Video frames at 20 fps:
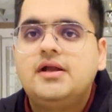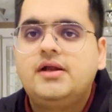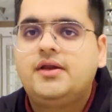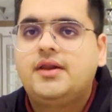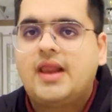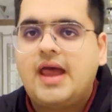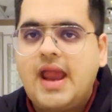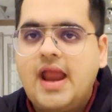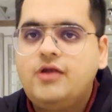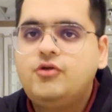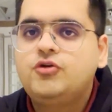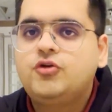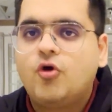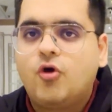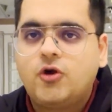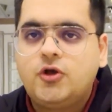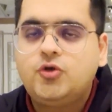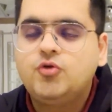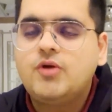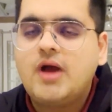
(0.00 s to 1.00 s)
Try to
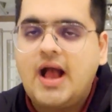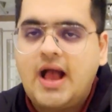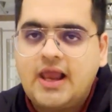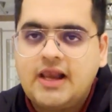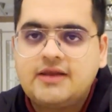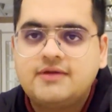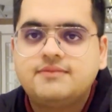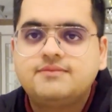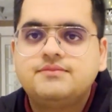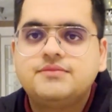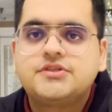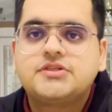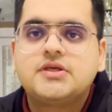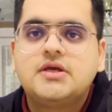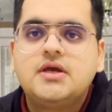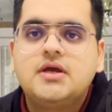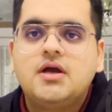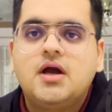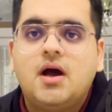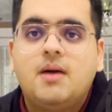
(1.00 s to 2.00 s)
talk to
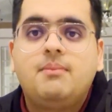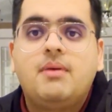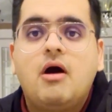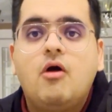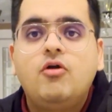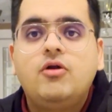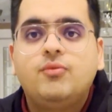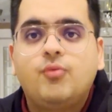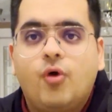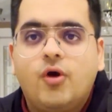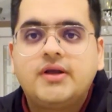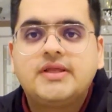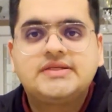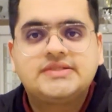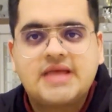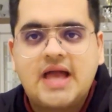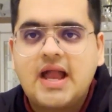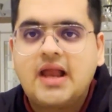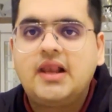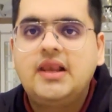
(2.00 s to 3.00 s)
alums about what
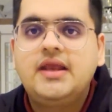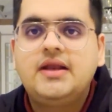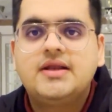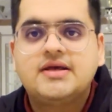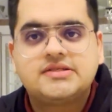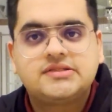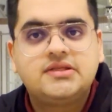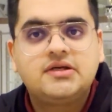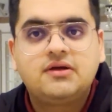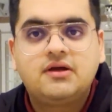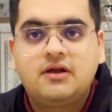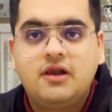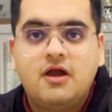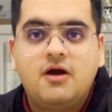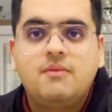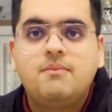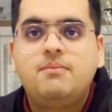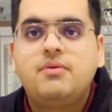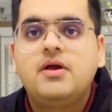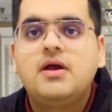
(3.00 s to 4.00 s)
exactly does the
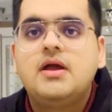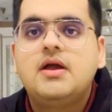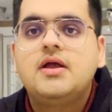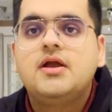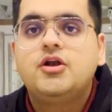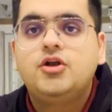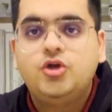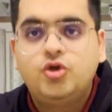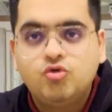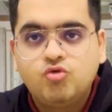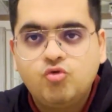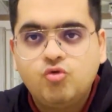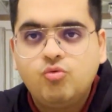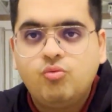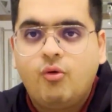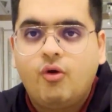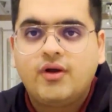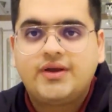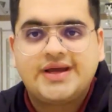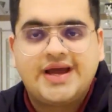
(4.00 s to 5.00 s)
club do,
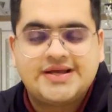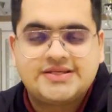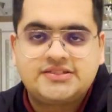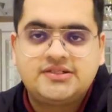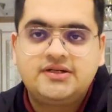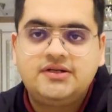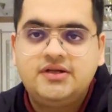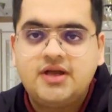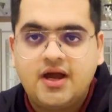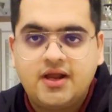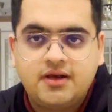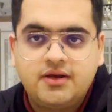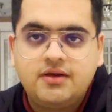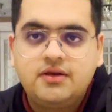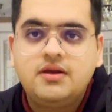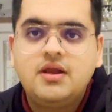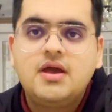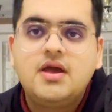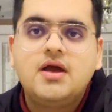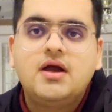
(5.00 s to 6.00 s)
what has it
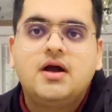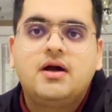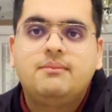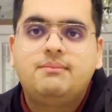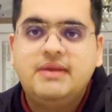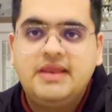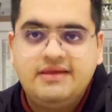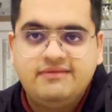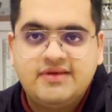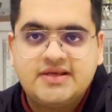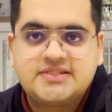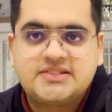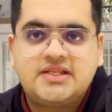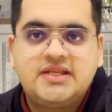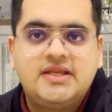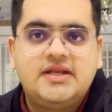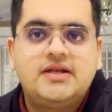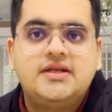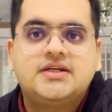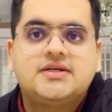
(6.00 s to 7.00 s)
done
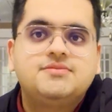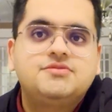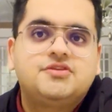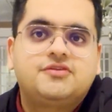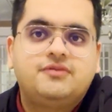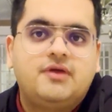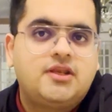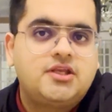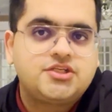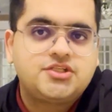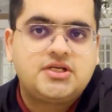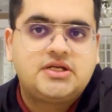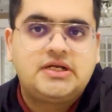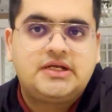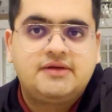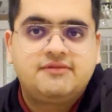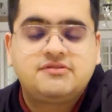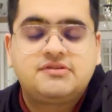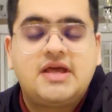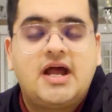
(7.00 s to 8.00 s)
previously in terms of initiatives.